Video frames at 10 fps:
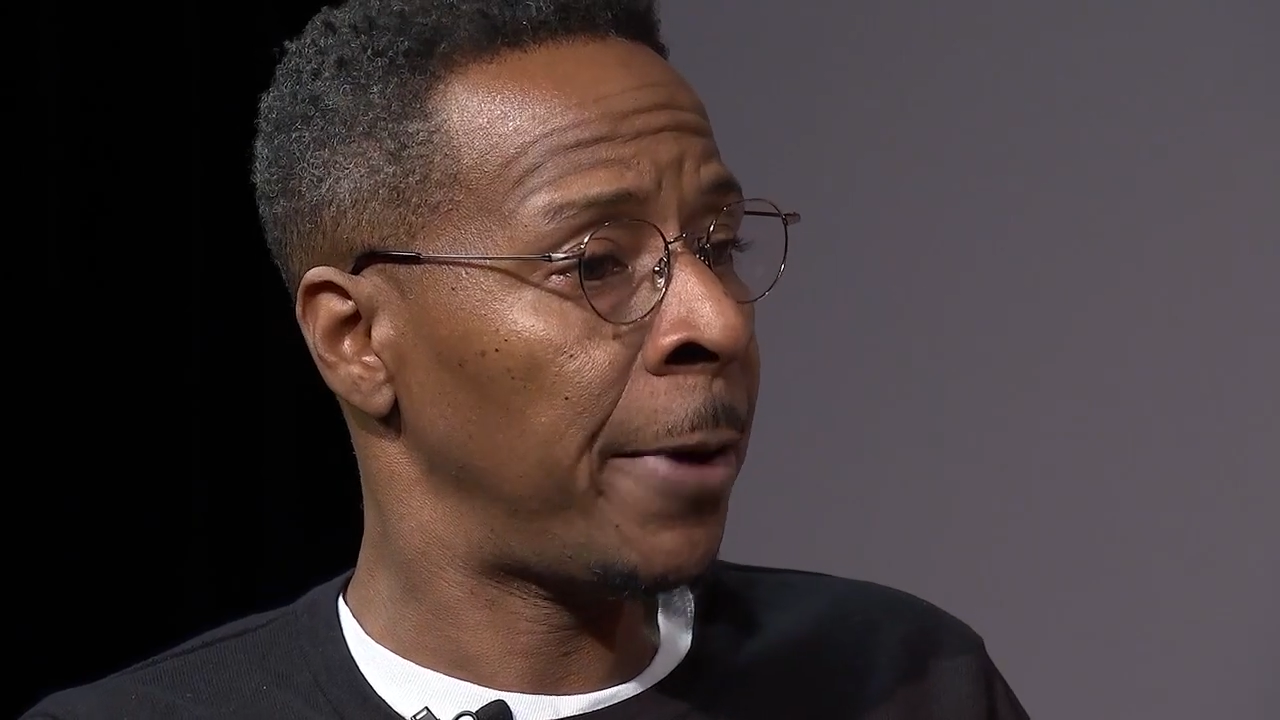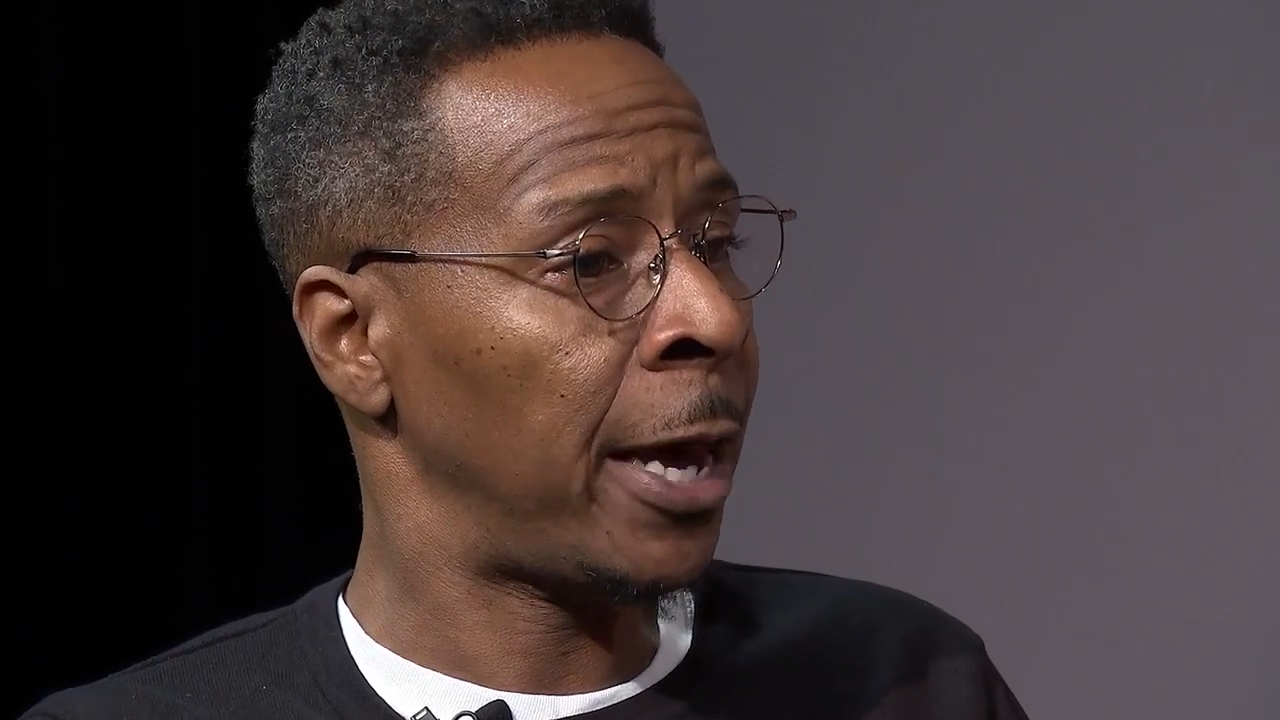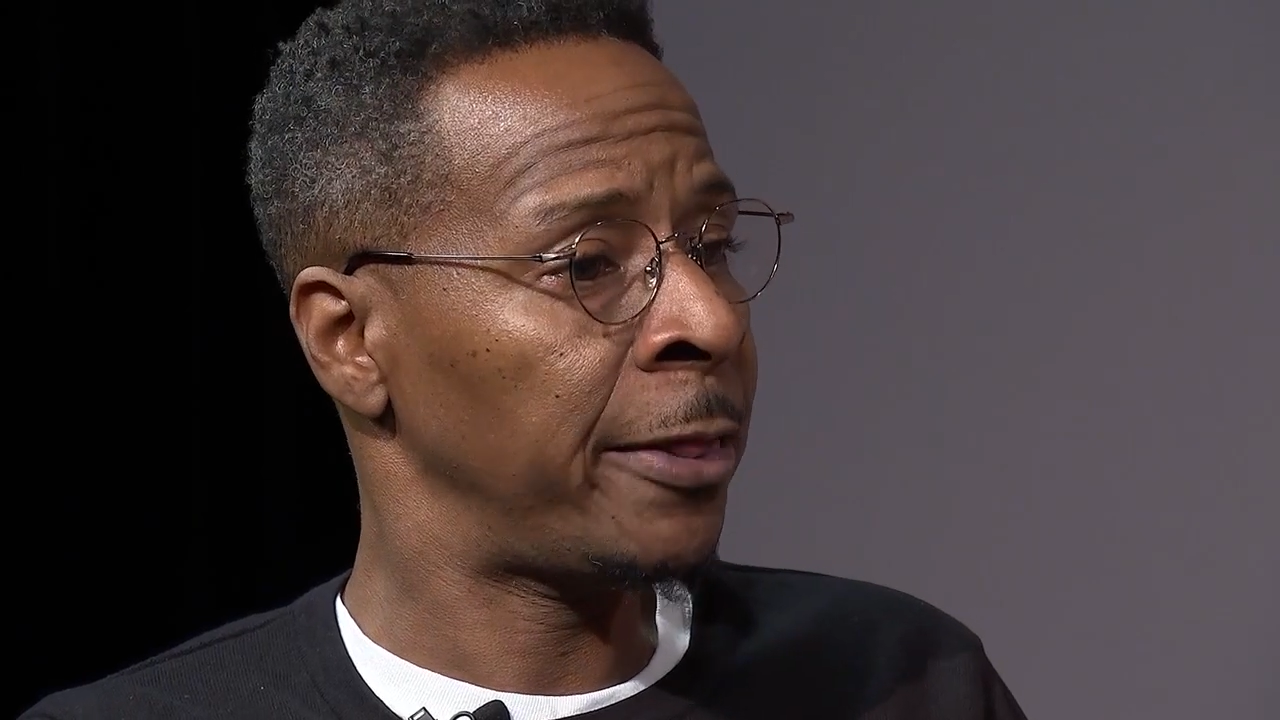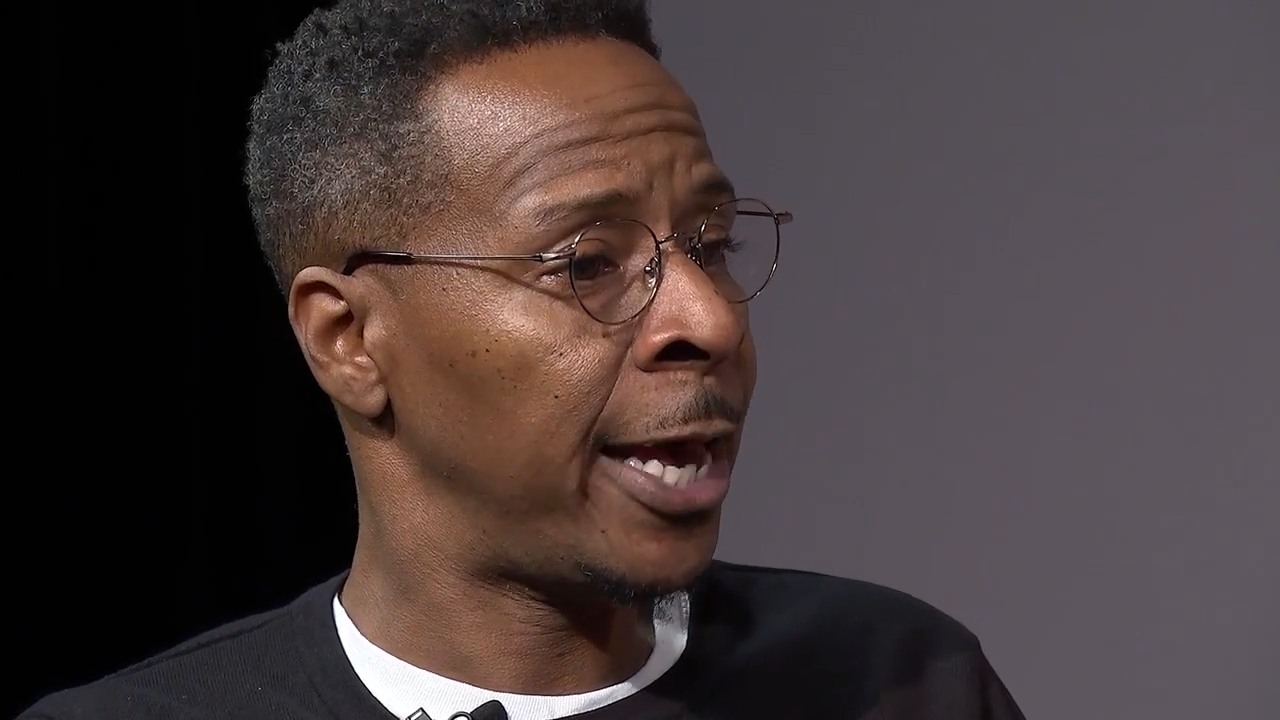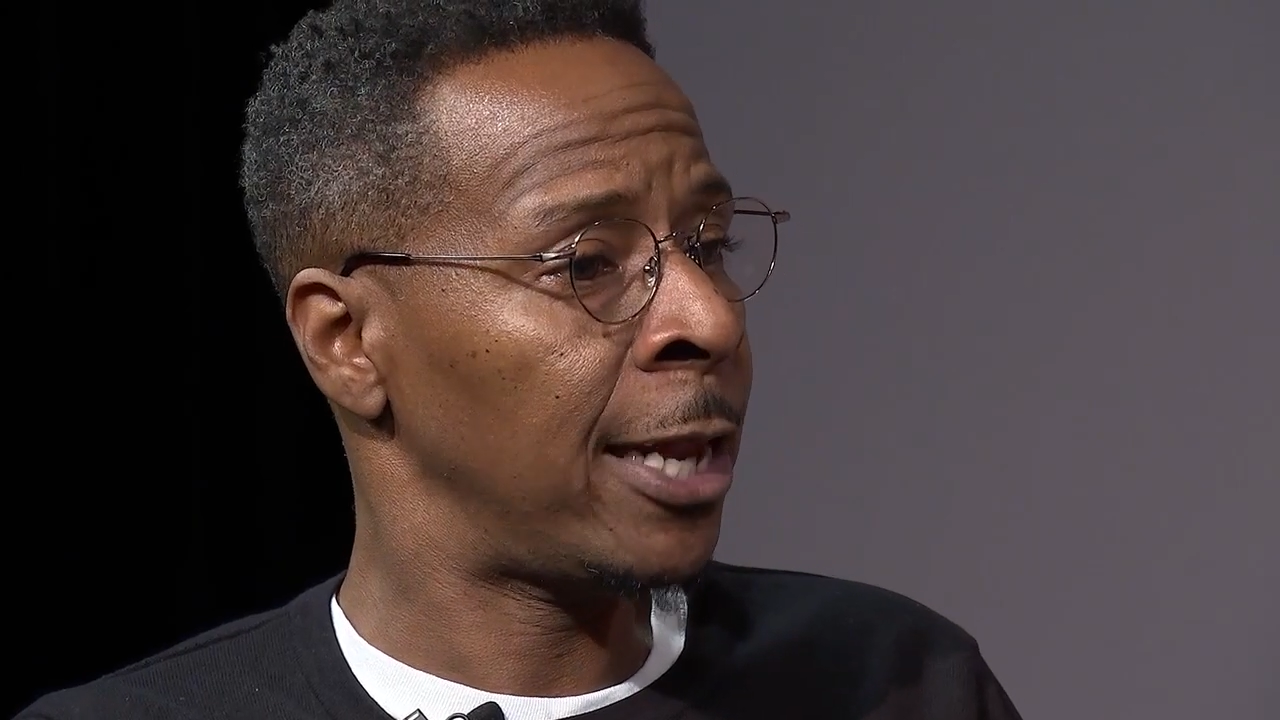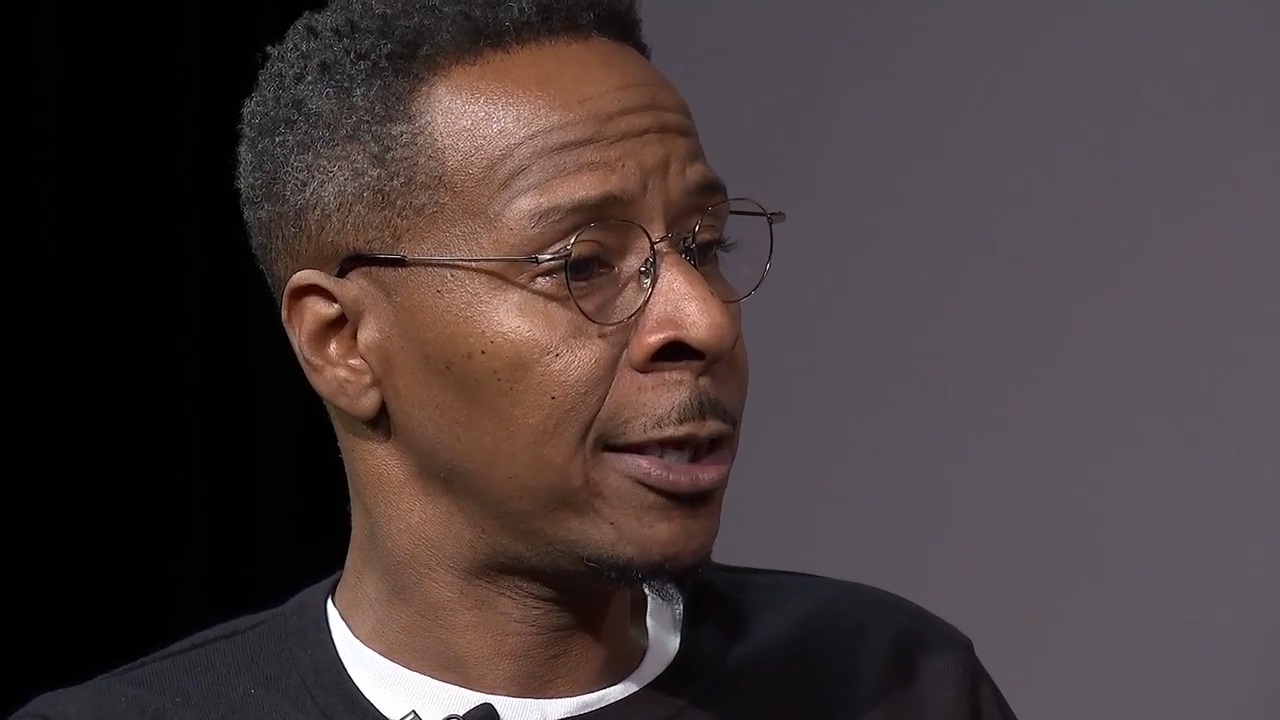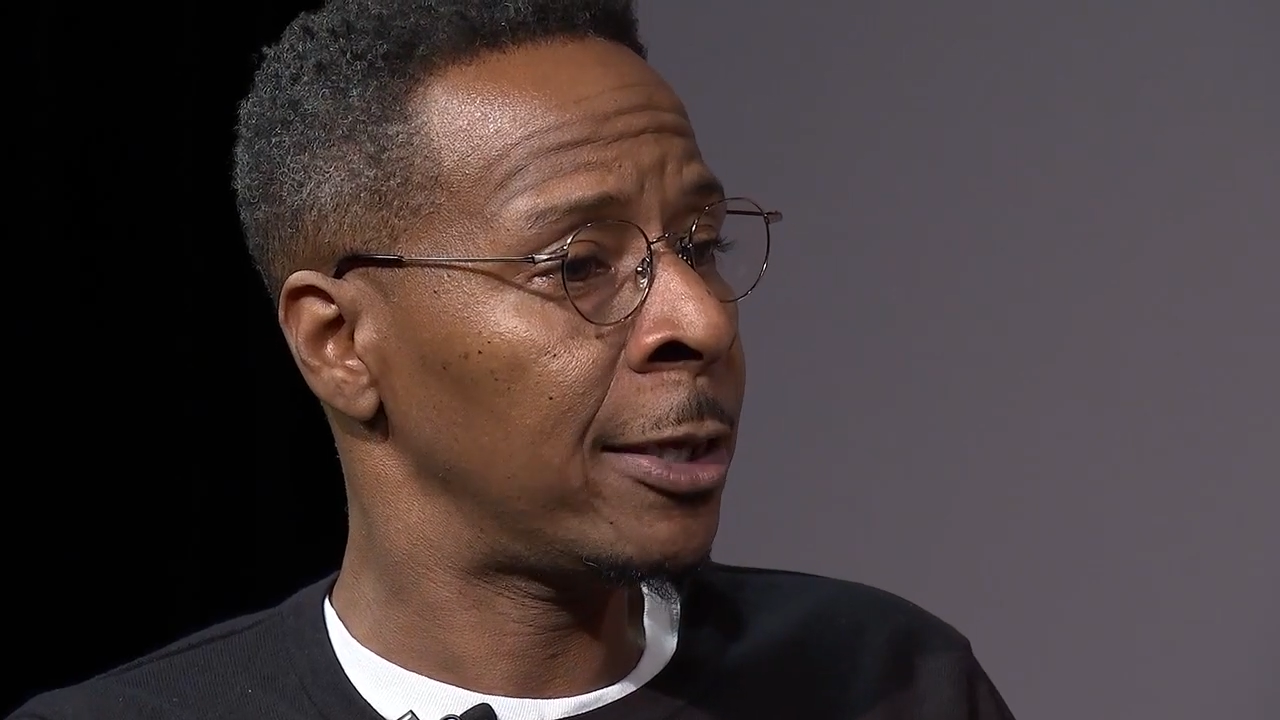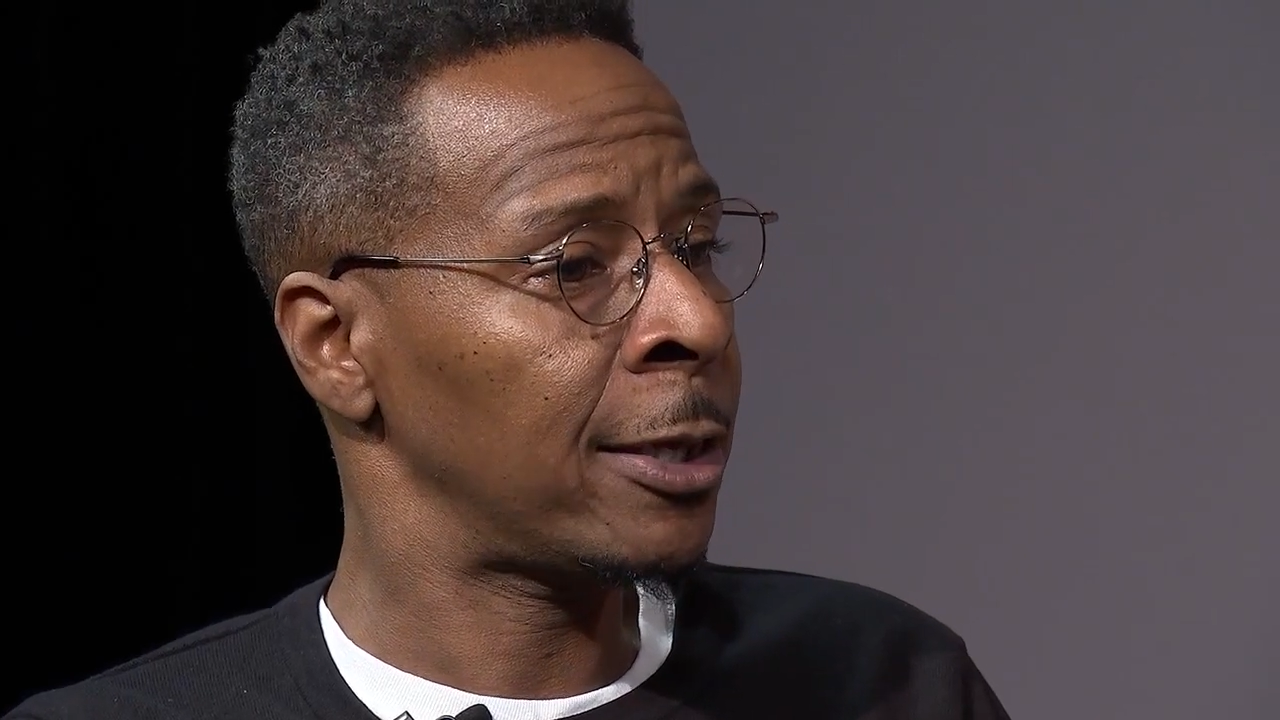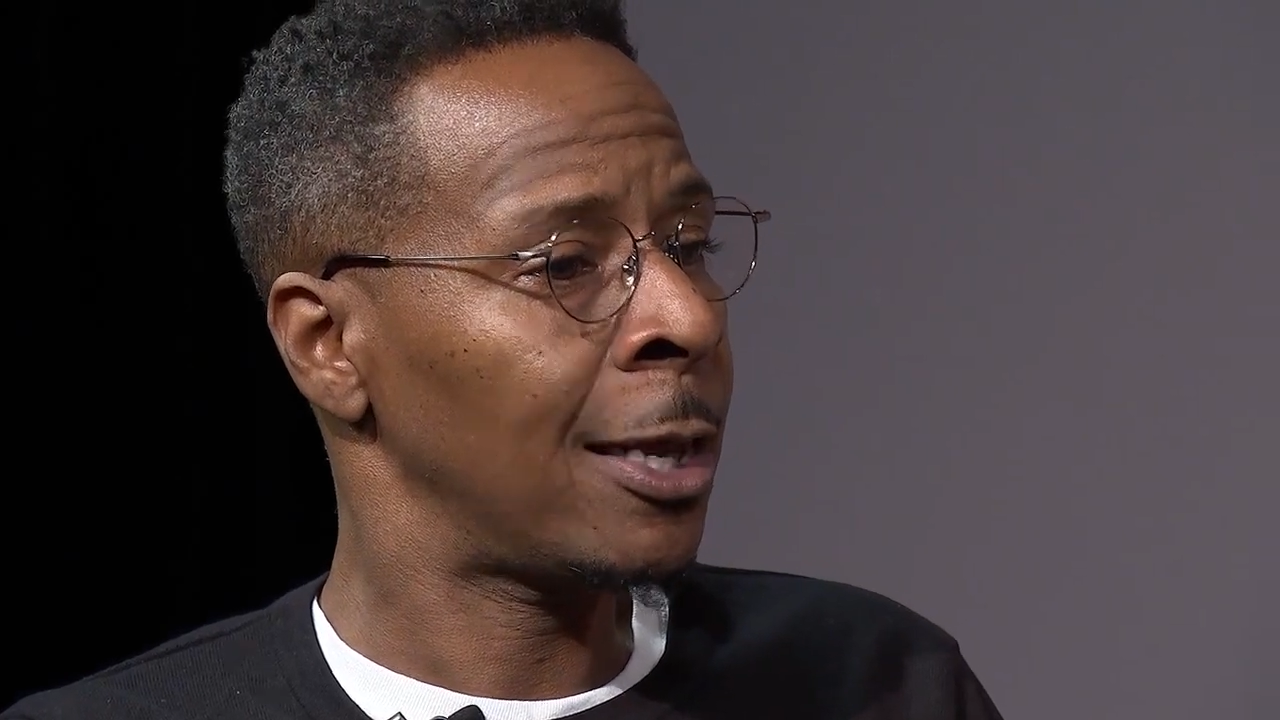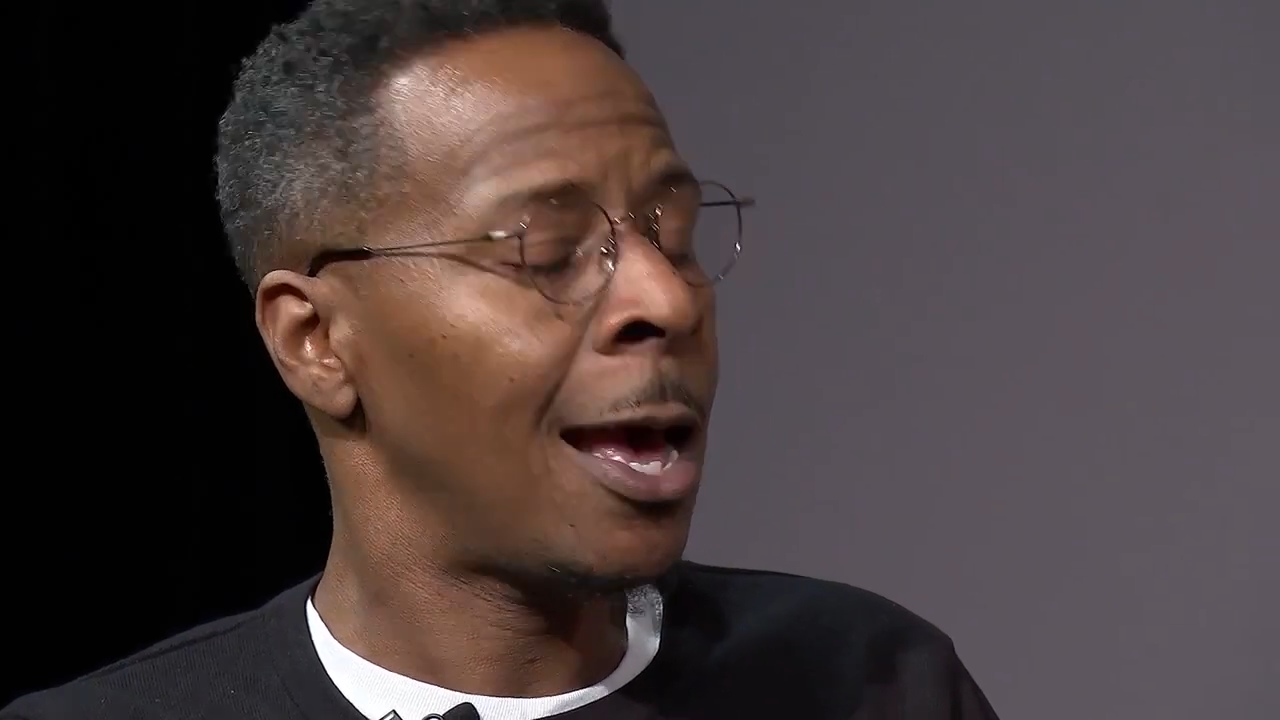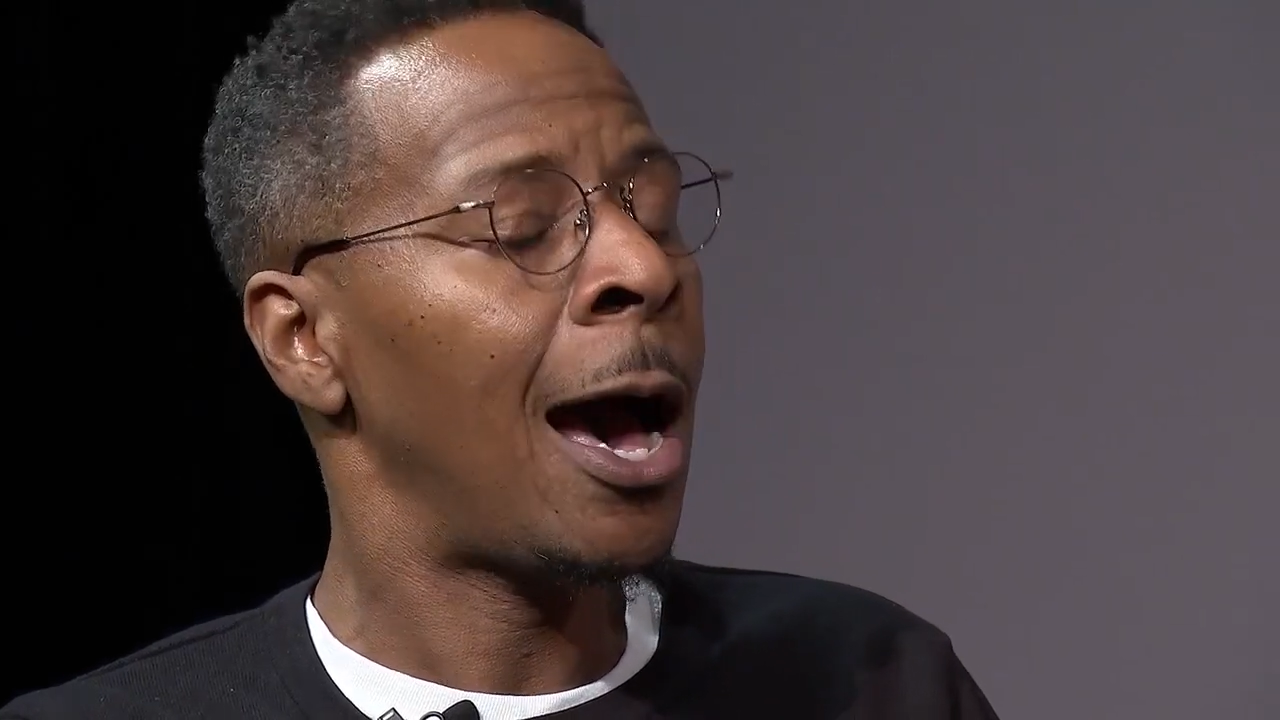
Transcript: by that is,